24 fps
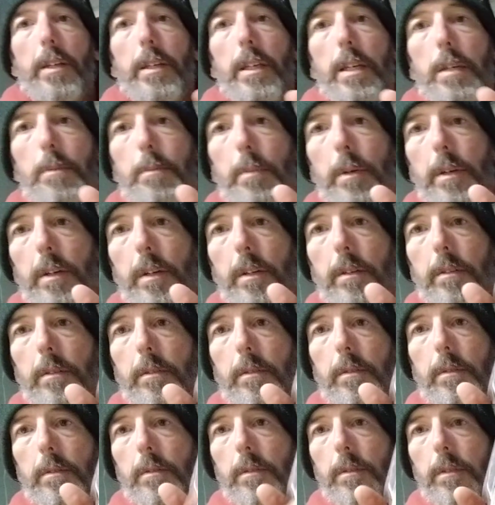keep it,
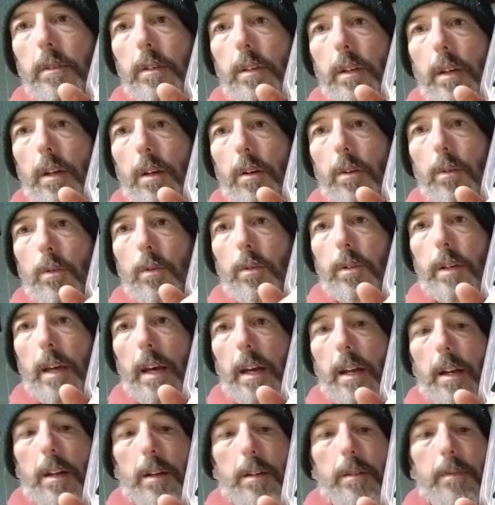you know,
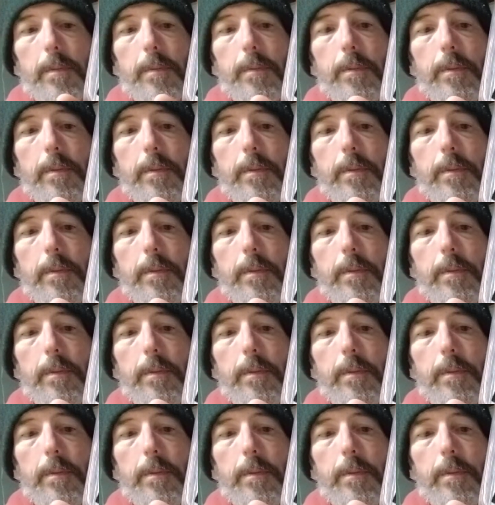kind of